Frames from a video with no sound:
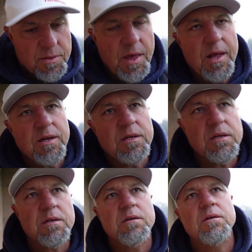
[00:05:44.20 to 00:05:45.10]
Then,
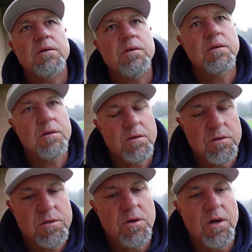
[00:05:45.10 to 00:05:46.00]

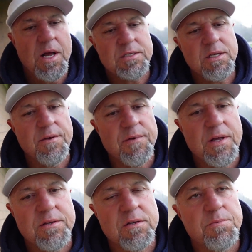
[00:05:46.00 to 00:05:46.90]
because God hasn't given
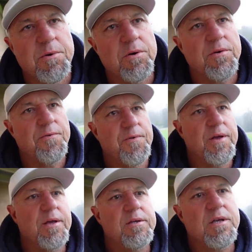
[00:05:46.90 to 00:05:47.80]
us the spirit of
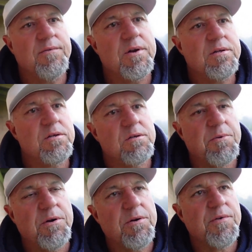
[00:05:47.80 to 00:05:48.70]
fear, He's given us the
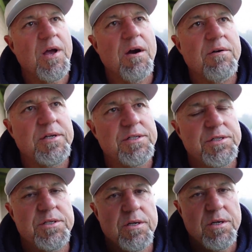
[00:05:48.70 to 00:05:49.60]
spirit of courage,
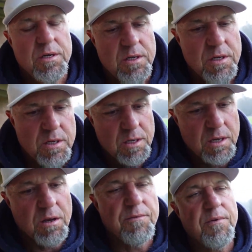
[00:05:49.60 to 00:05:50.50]

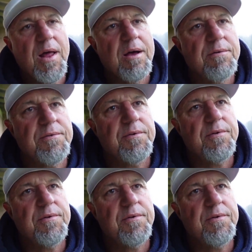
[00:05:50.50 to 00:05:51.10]
of love.